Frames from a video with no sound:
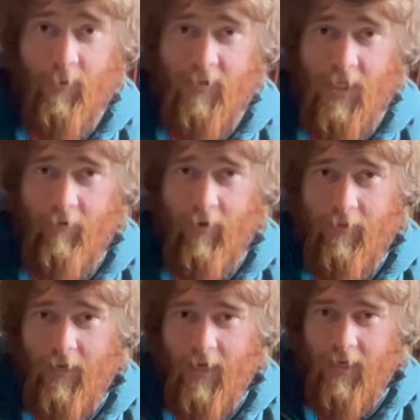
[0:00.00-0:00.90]
much
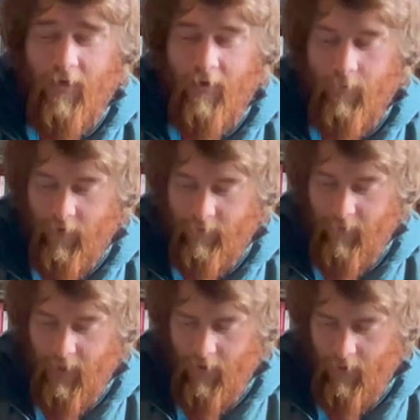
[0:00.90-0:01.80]
everything I carry with
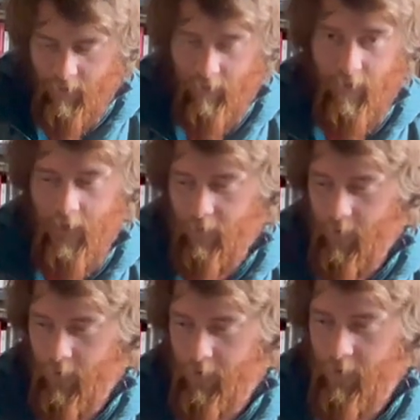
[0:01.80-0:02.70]
me for as
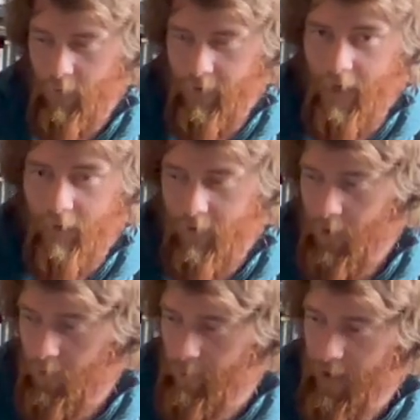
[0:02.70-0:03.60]
far as snow science
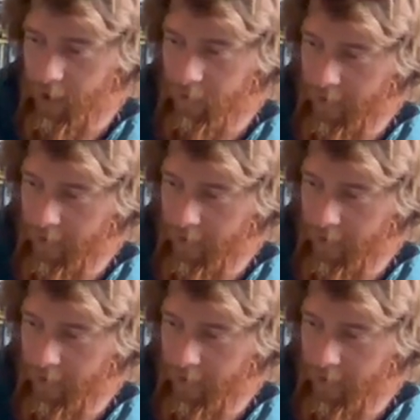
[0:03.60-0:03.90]
goes, minus the